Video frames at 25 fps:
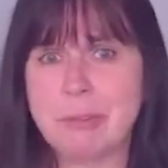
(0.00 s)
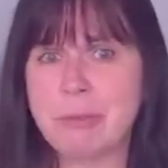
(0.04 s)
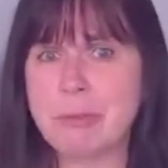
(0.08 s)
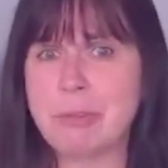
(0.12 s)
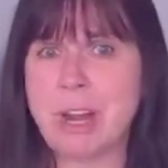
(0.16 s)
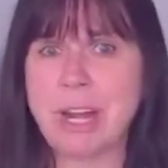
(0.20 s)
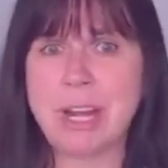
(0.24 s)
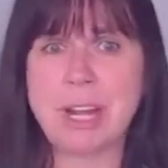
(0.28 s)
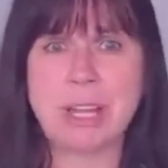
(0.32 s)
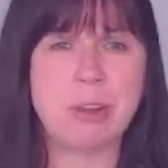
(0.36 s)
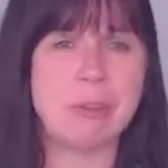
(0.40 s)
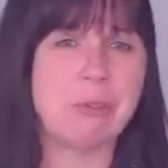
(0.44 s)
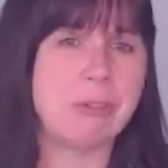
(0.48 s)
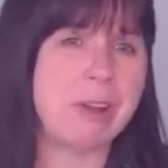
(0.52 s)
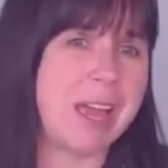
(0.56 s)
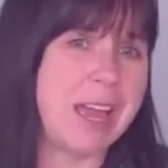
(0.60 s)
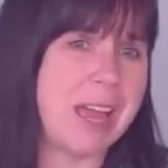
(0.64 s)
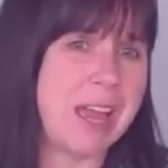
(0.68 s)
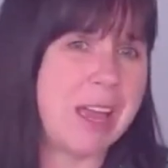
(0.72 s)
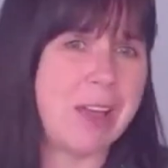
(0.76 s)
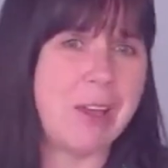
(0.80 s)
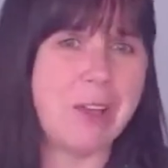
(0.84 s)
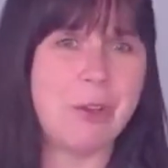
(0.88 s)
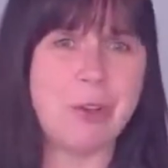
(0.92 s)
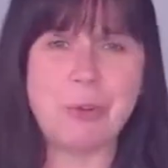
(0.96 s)
running
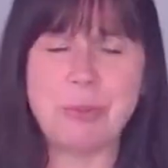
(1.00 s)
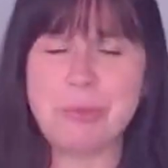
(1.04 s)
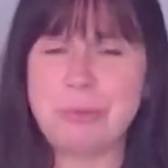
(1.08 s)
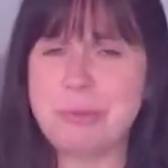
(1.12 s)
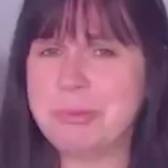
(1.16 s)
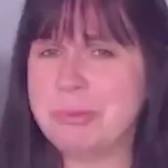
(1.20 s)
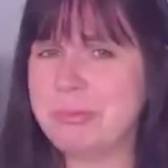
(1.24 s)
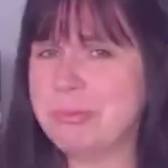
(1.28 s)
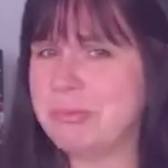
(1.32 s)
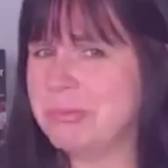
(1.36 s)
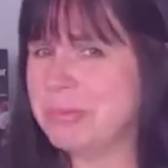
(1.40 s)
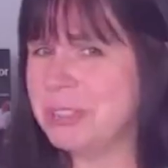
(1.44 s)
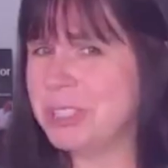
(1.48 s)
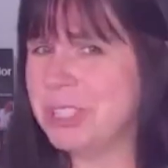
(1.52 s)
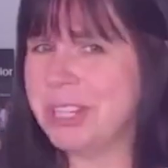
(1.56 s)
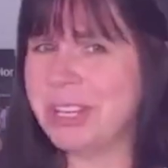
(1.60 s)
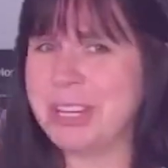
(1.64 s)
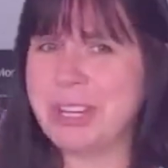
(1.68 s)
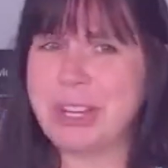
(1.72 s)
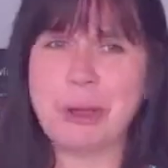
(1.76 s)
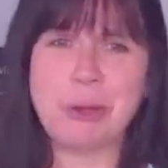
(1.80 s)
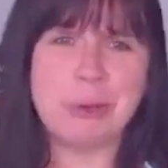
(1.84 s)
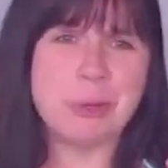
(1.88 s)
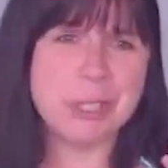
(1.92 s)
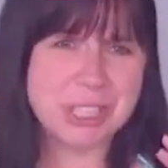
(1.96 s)
around,
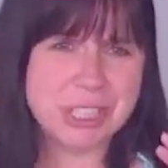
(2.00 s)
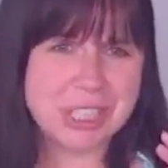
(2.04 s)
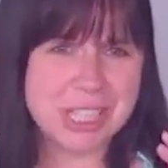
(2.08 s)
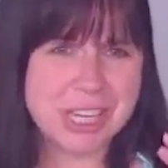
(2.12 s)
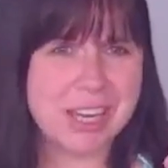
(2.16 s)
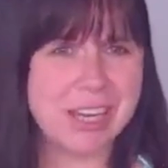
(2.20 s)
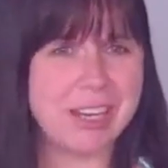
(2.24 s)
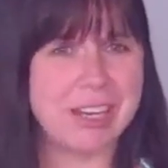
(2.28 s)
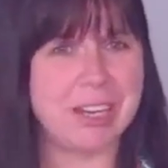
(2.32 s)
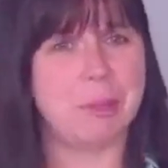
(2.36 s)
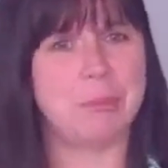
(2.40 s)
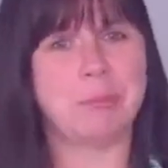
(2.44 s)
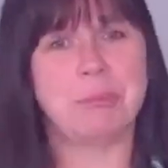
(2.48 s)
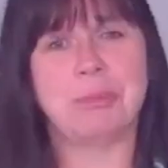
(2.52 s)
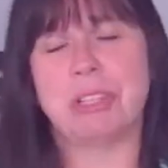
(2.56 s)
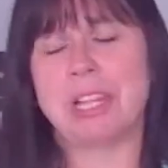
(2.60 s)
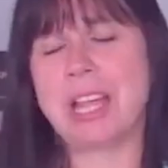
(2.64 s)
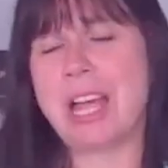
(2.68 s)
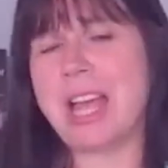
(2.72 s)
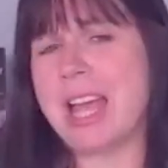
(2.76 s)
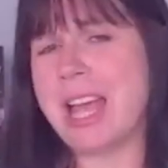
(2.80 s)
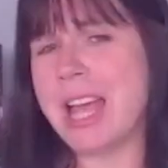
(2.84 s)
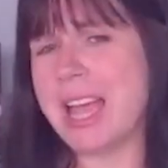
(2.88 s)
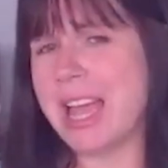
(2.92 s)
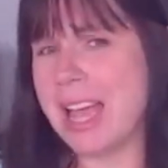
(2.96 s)
negotiating
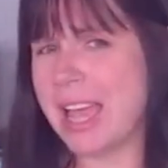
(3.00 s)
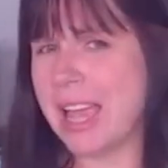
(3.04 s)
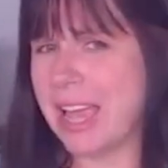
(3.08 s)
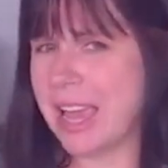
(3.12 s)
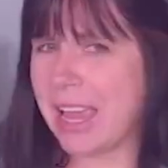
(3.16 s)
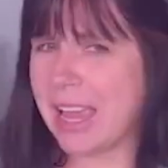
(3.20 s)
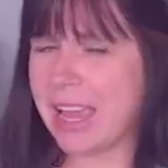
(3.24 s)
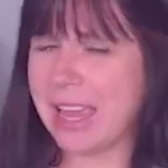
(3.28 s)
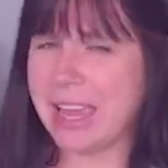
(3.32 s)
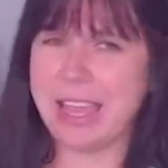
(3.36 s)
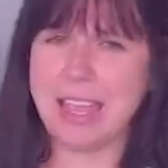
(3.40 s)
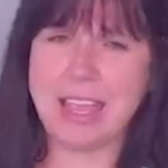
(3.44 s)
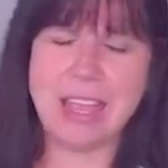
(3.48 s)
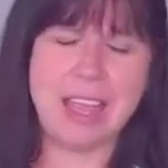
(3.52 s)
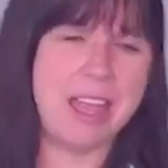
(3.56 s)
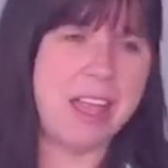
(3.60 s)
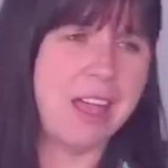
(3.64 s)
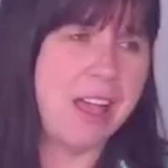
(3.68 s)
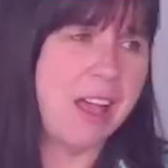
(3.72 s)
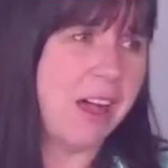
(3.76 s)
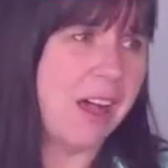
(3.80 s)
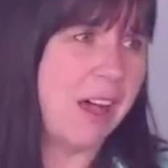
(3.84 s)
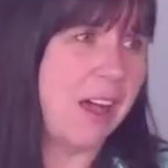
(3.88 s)
play.